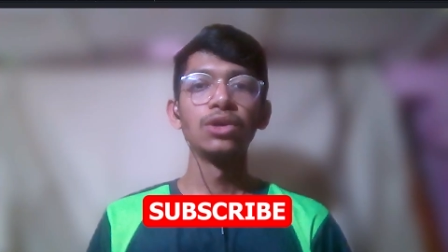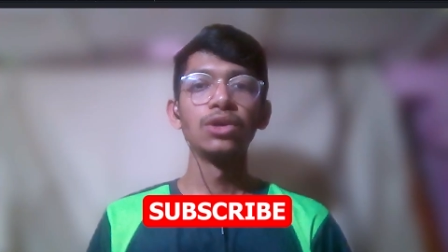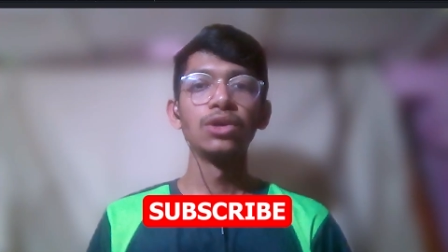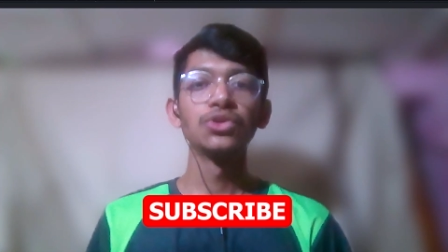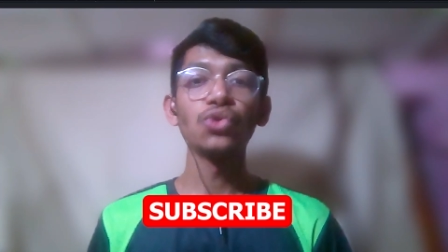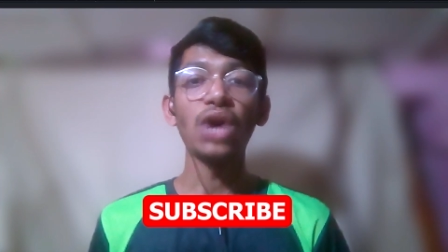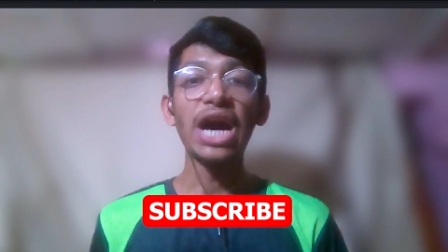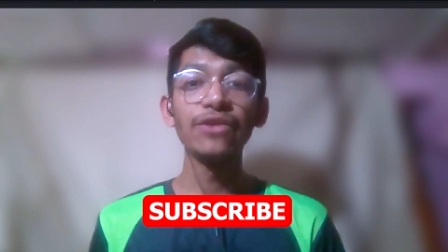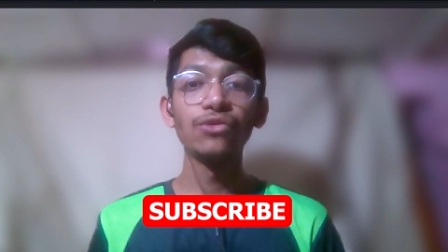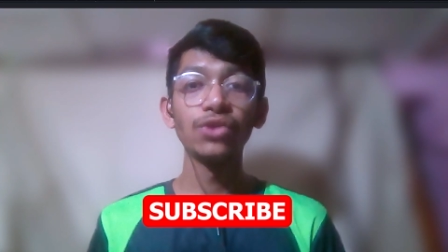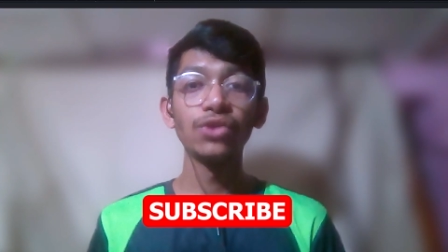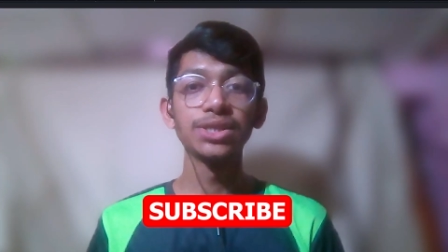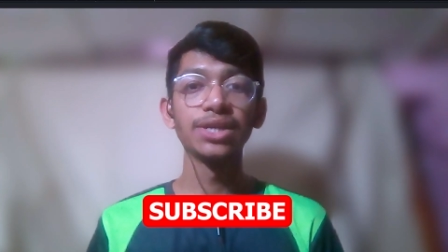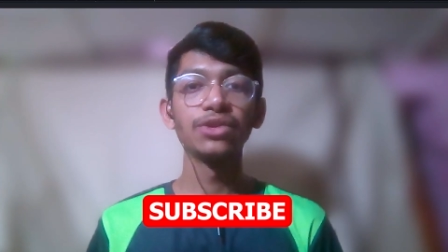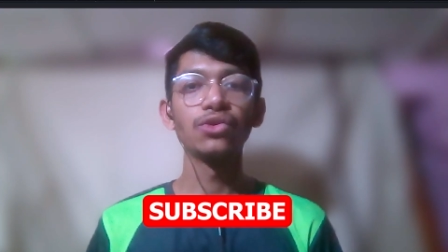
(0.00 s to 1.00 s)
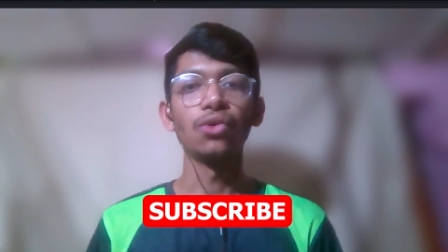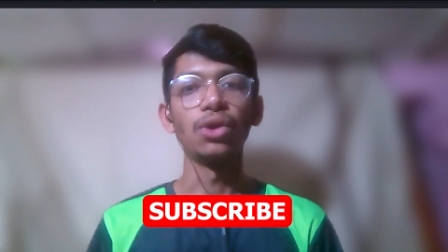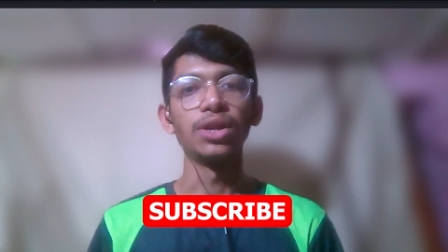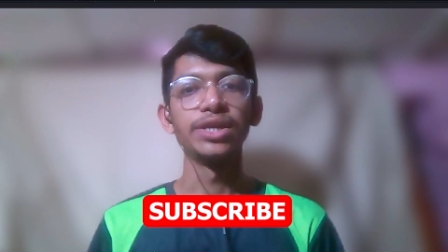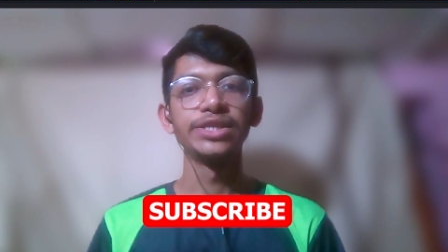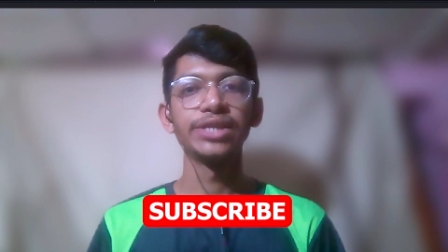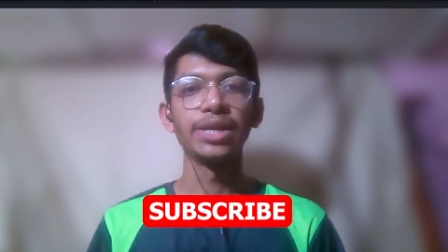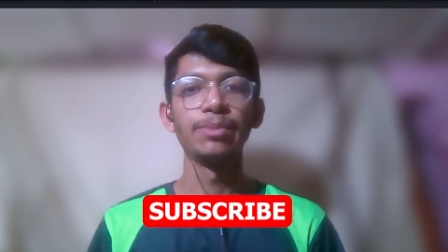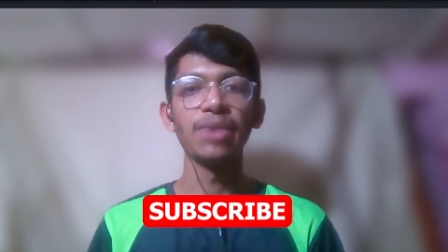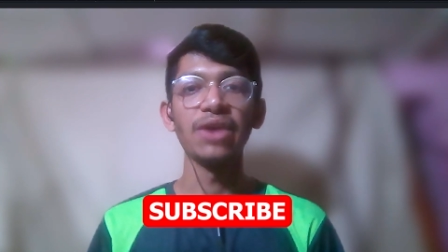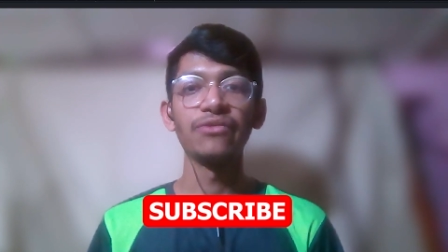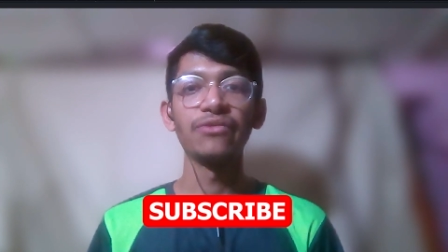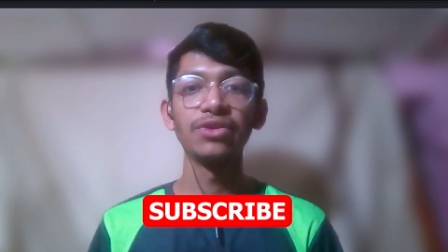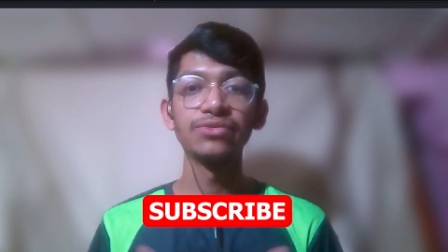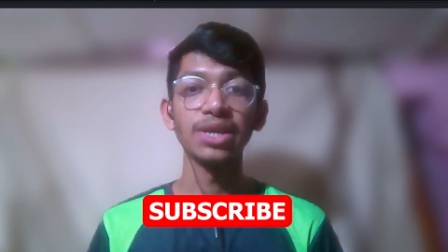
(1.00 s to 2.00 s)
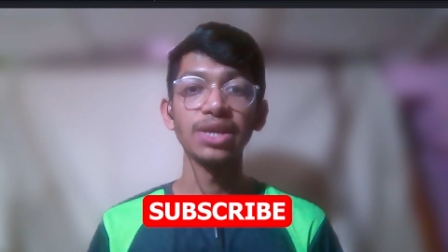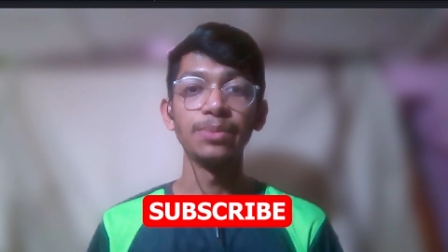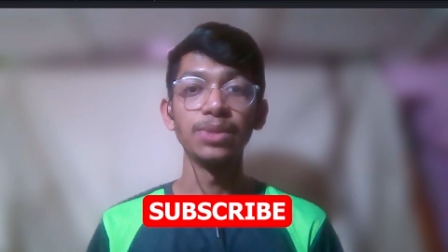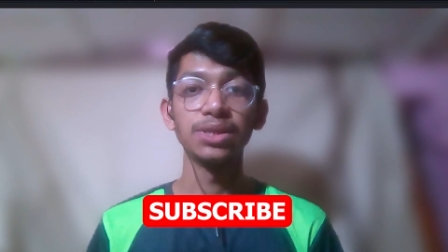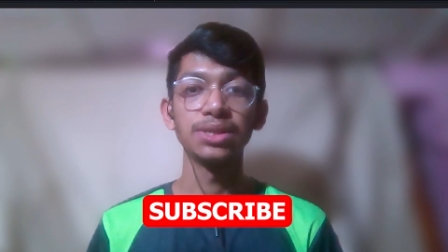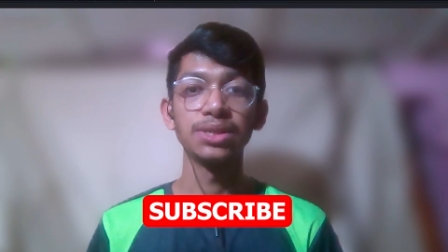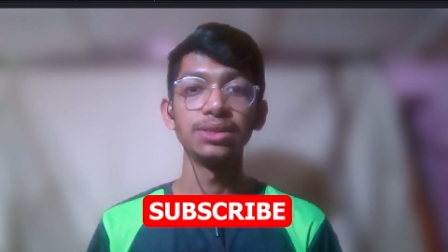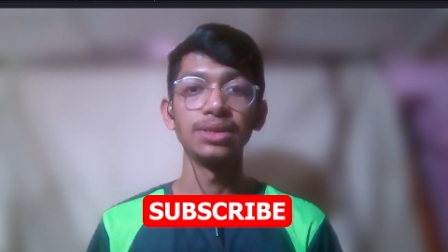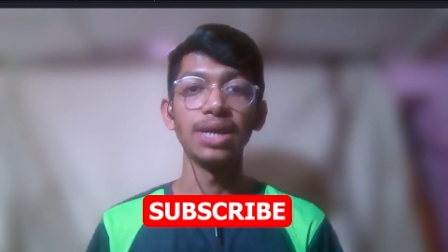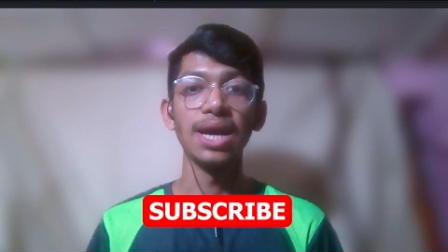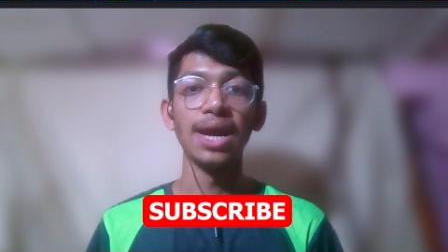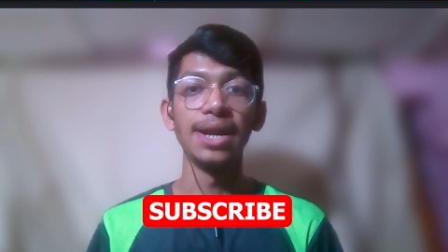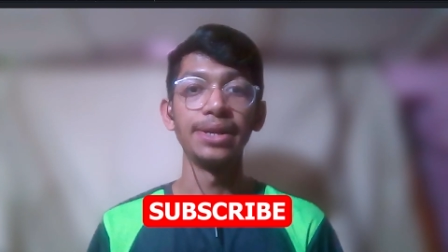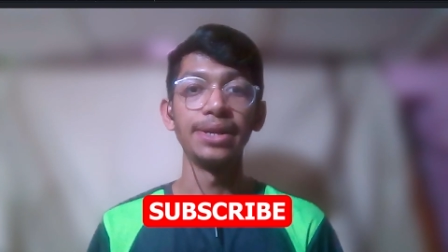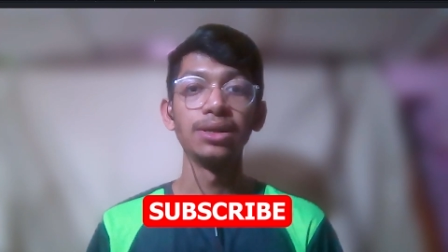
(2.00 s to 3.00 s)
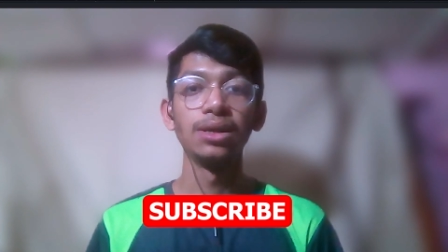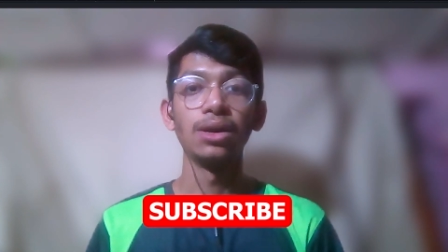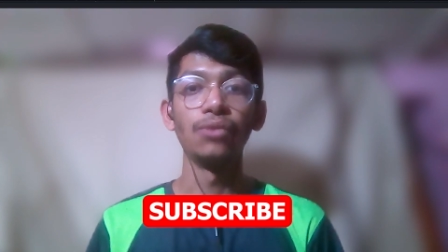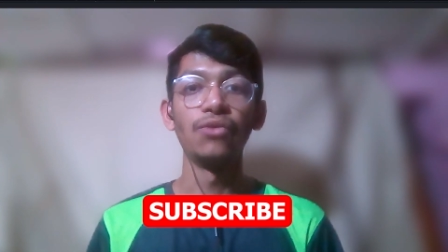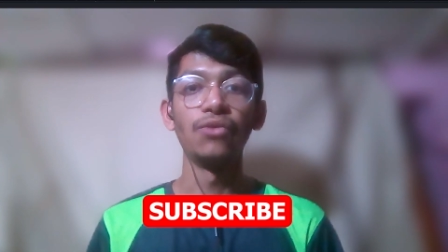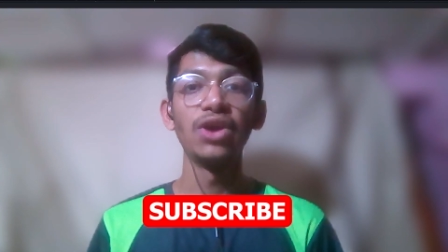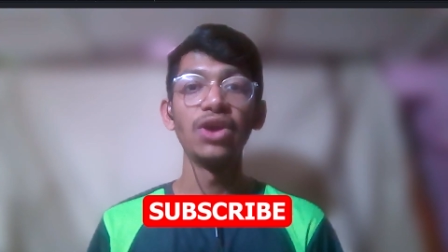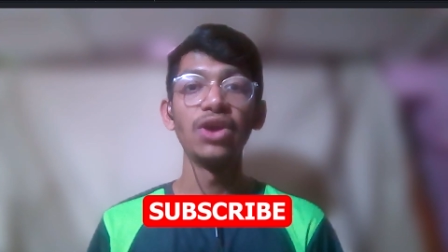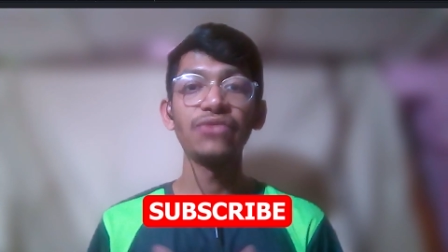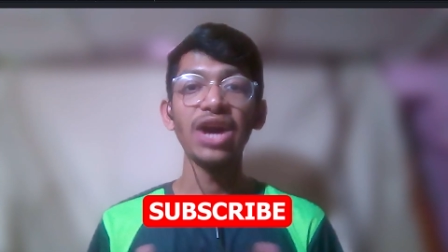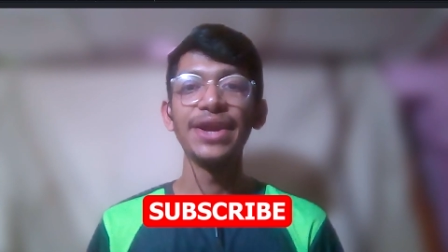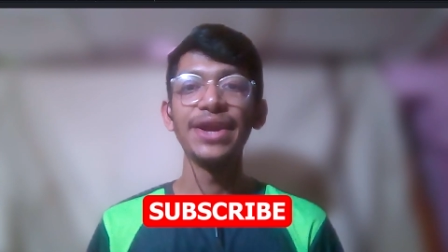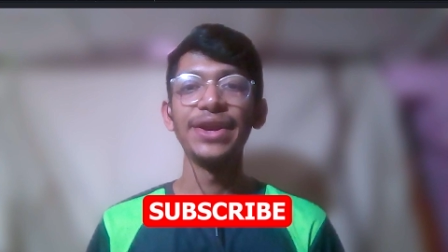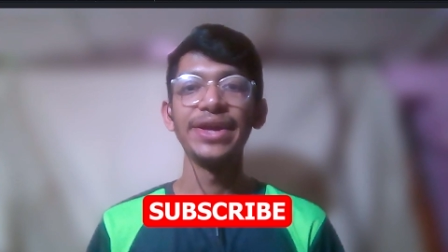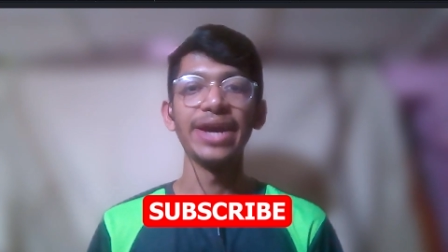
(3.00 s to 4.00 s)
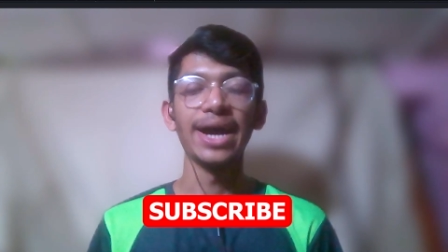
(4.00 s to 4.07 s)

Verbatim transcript: So I was in college in my fifth semester, and one fine day,